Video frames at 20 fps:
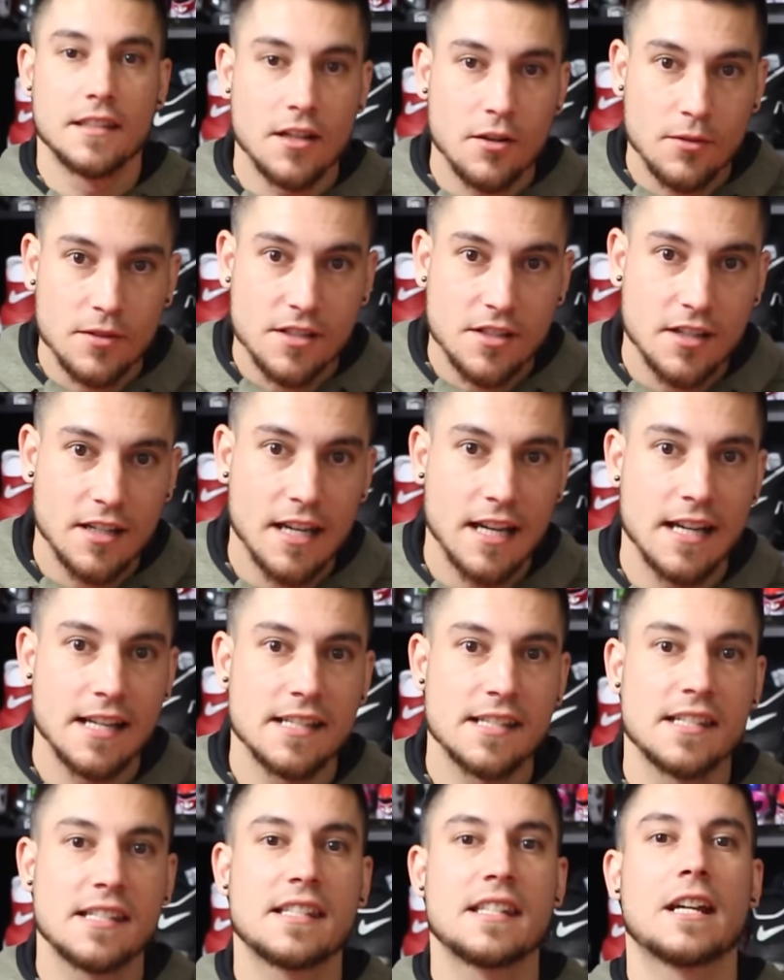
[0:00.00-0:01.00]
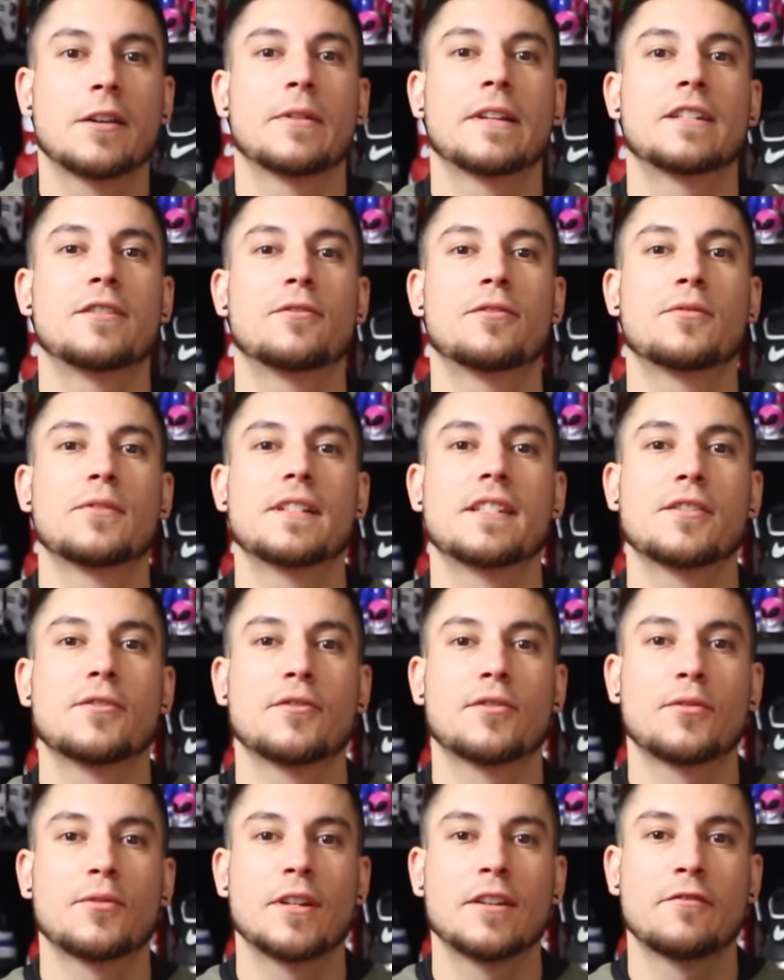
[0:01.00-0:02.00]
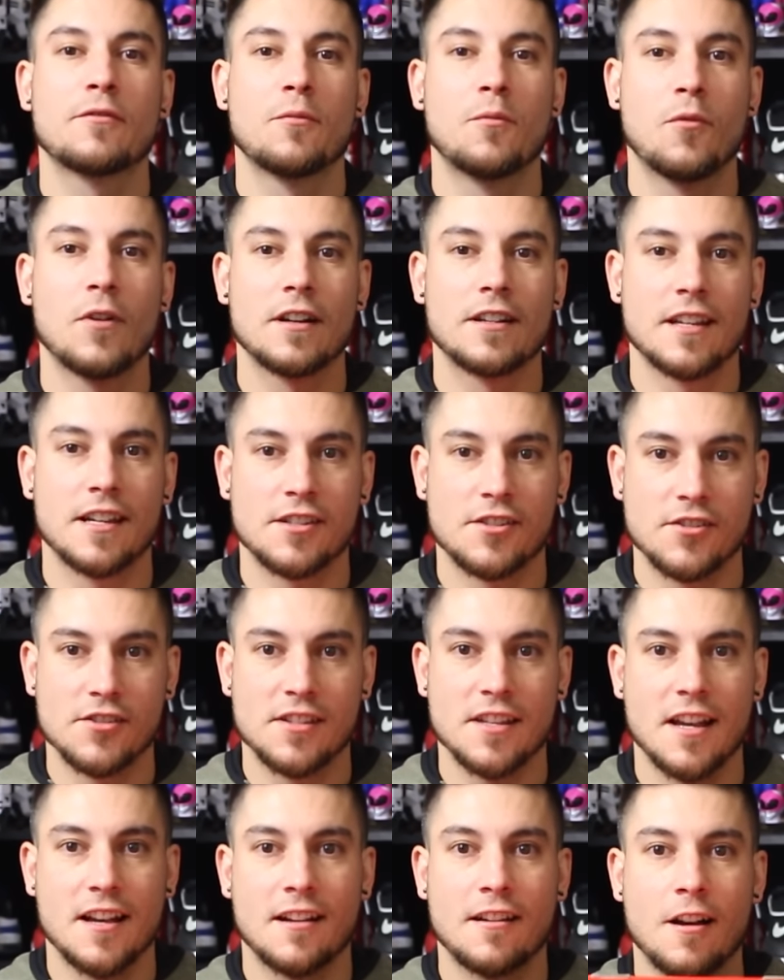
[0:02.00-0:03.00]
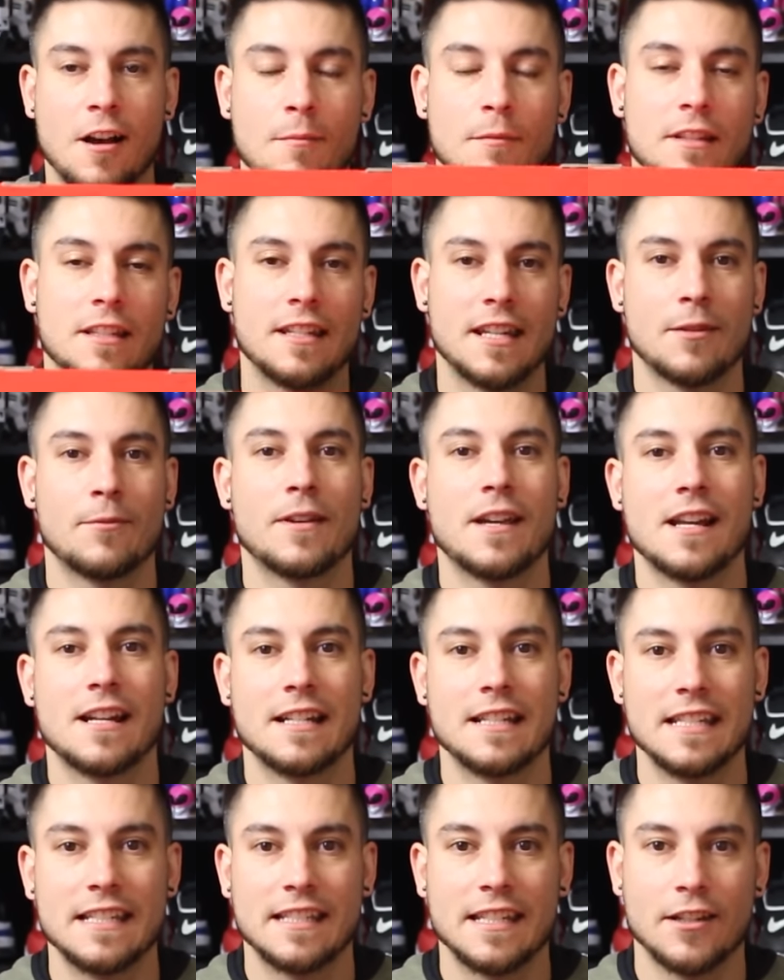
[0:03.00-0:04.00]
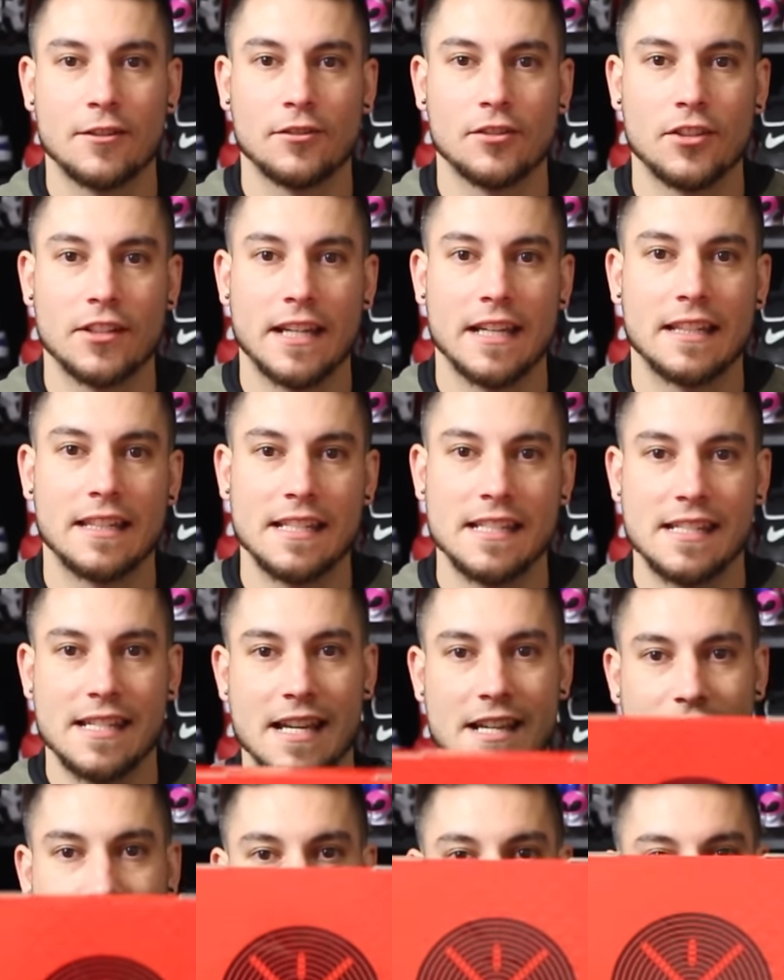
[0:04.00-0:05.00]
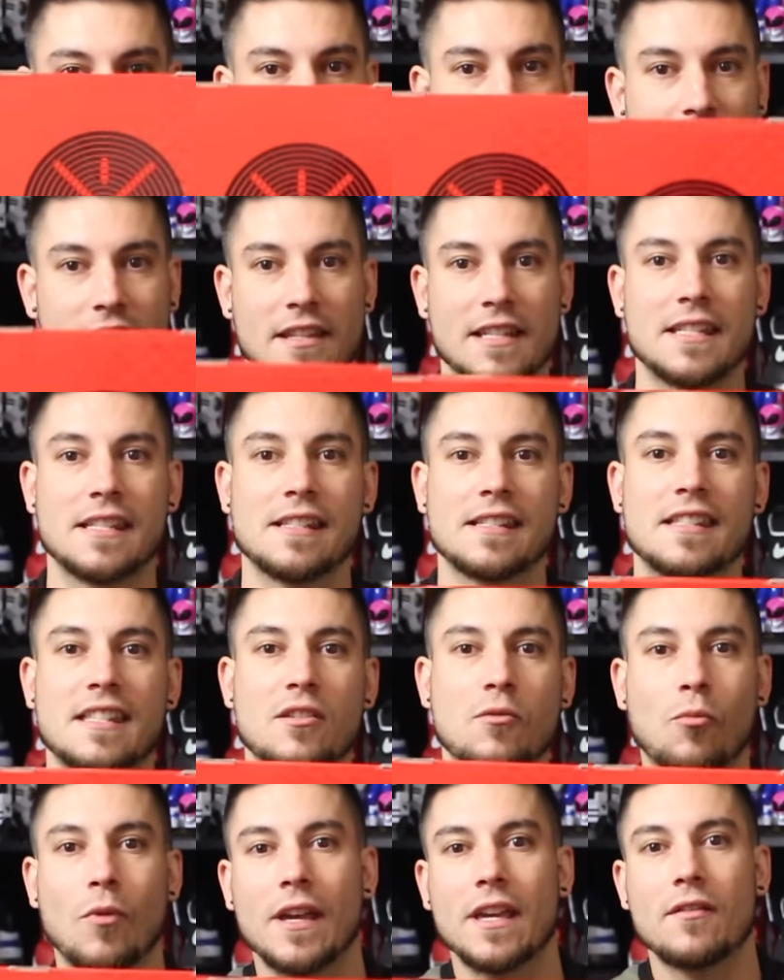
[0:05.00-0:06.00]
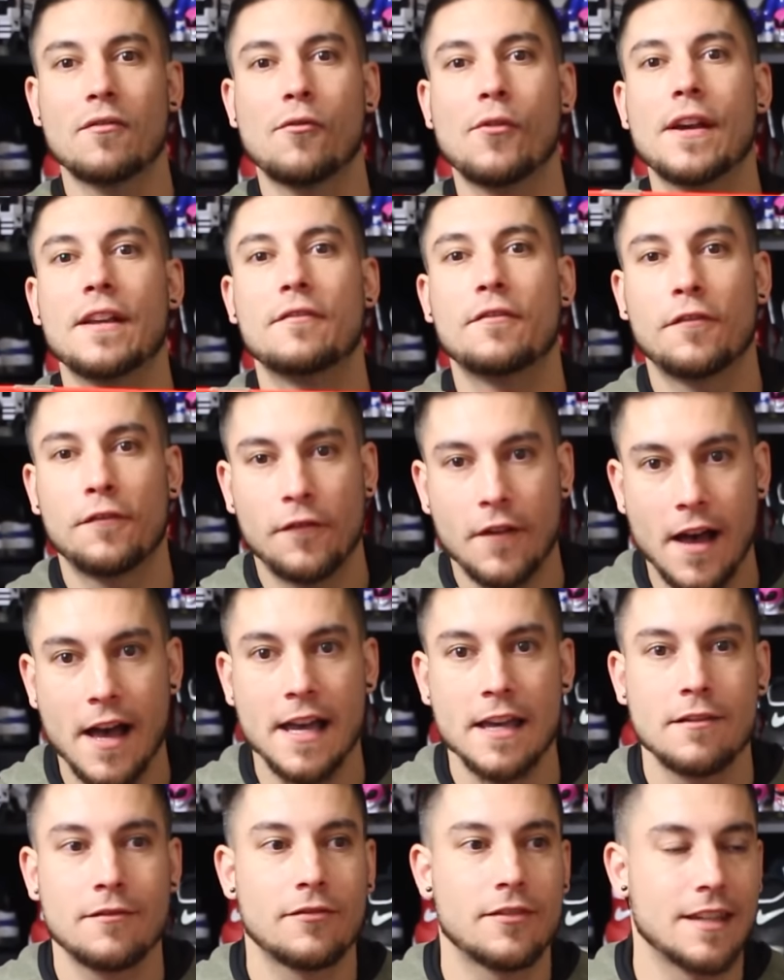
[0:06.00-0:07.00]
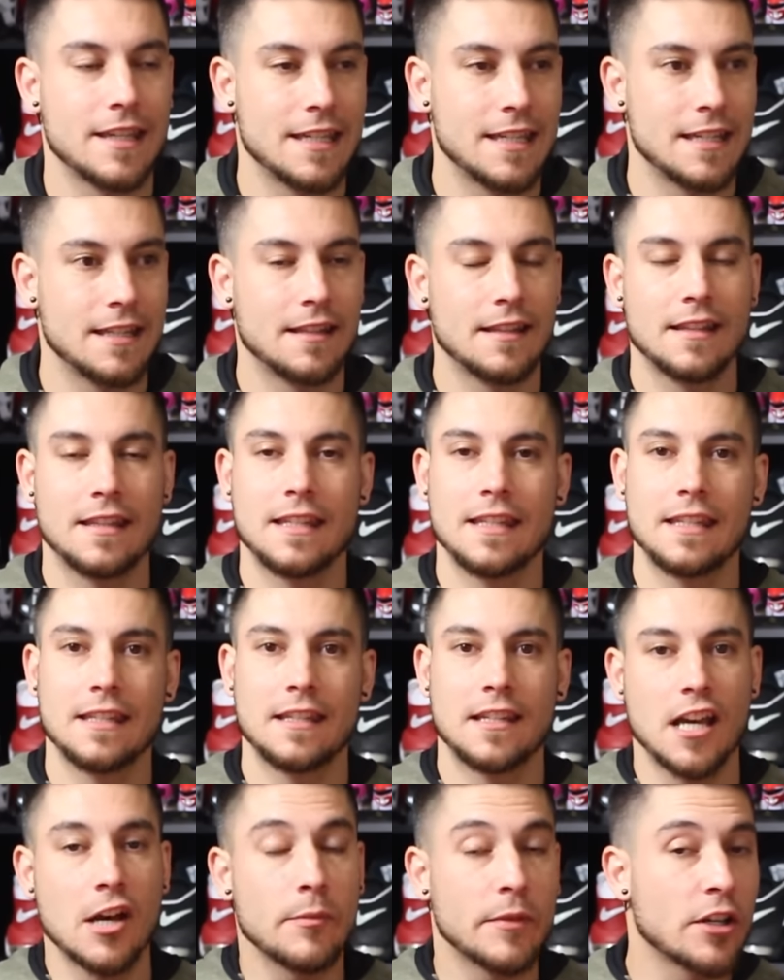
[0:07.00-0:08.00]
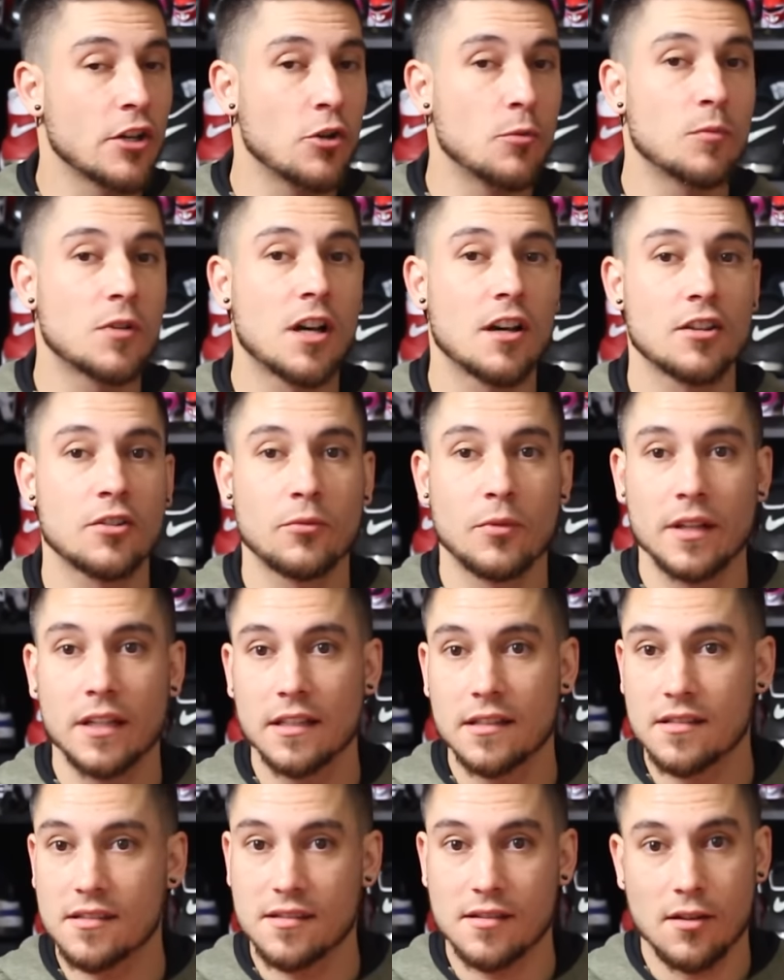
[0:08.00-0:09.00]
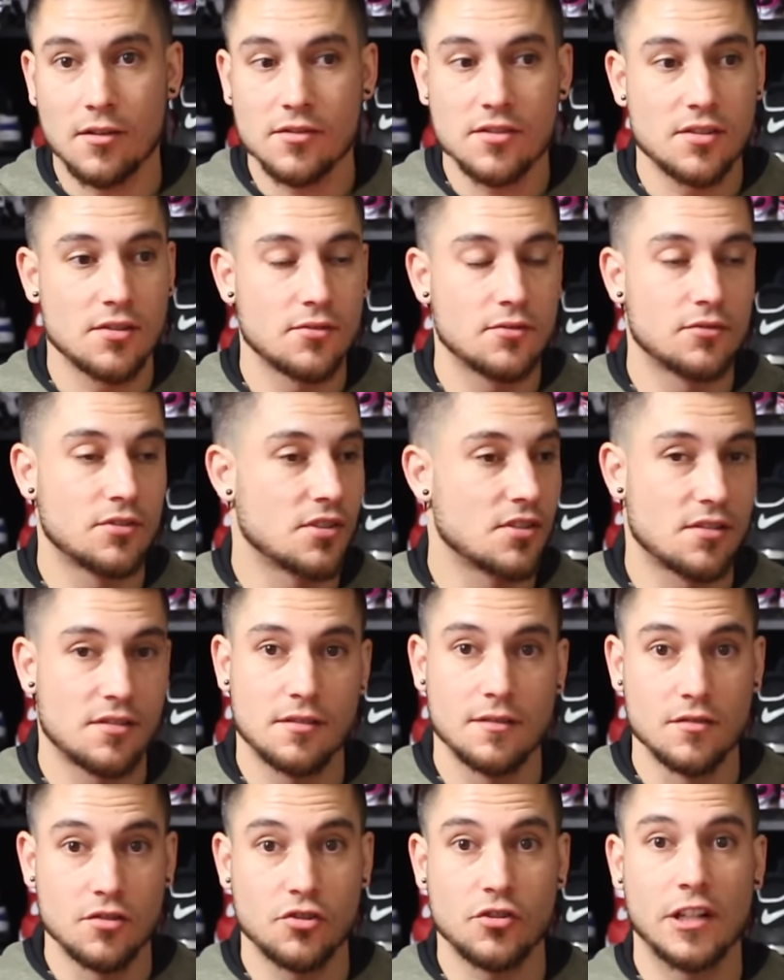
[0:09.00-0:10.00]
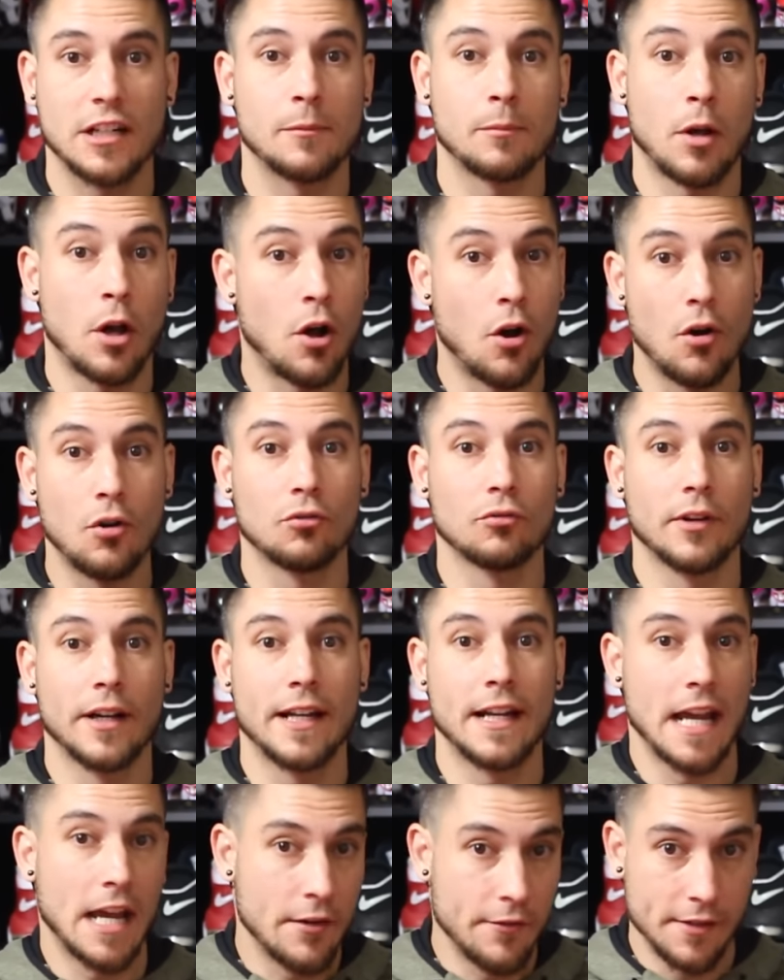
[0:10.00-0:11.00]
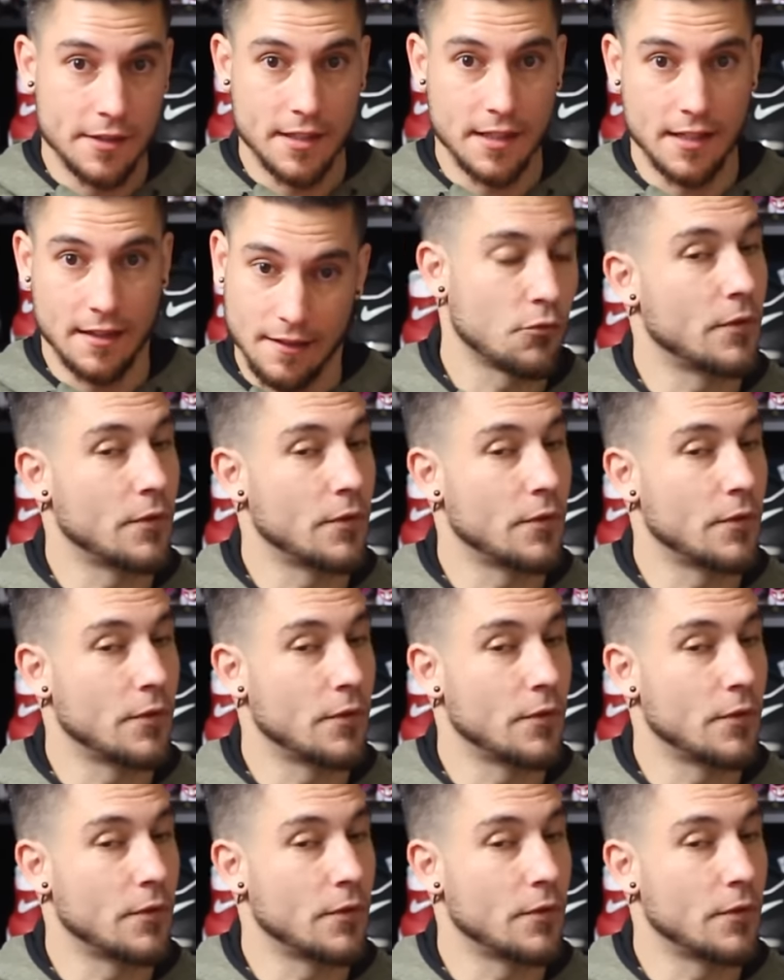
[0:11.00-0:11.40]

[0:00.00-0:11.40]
Yo, what's good guys? This is Nightwing2303 from weartesters.com and today we got a detailed look at these guys right here. This is the Way of Wade 5 in the Coming Home colorway. It's also just straight up all red everything.